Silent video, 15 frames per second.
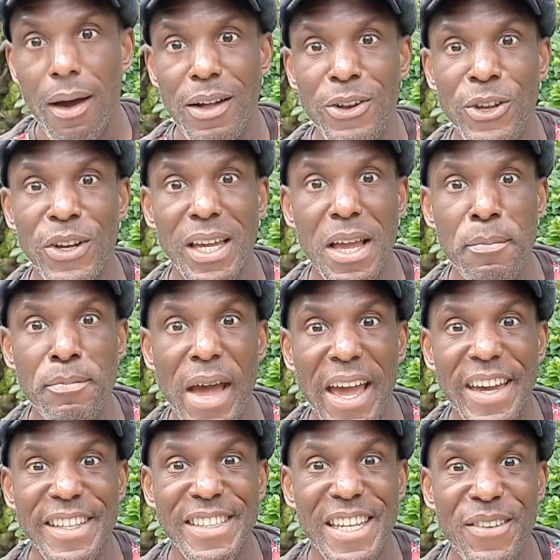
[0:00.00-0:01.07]
Looking back
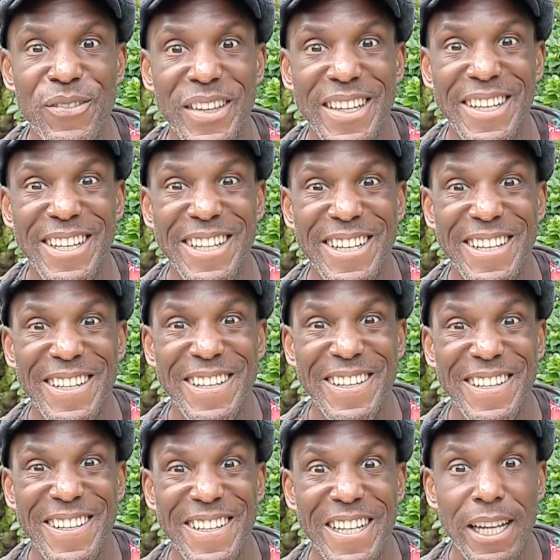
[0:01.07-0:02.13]
at him.
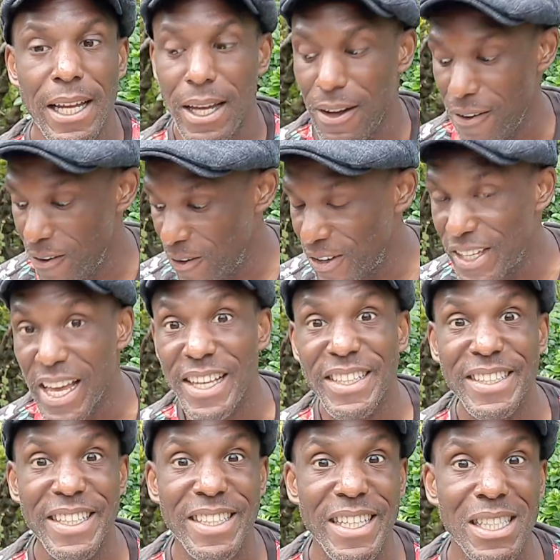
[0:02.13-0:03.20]

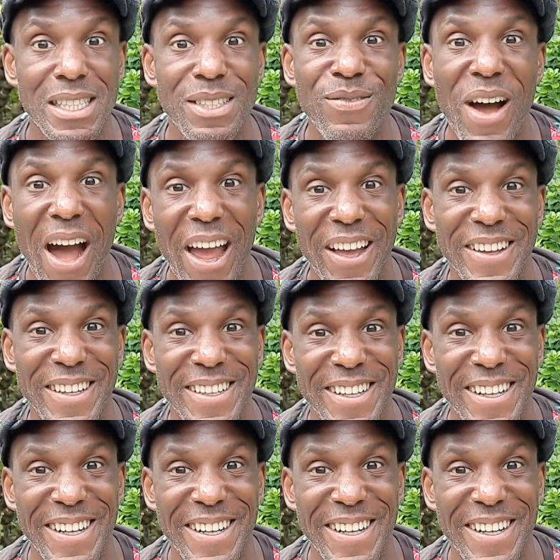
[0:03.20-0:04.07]
Augustus's smile.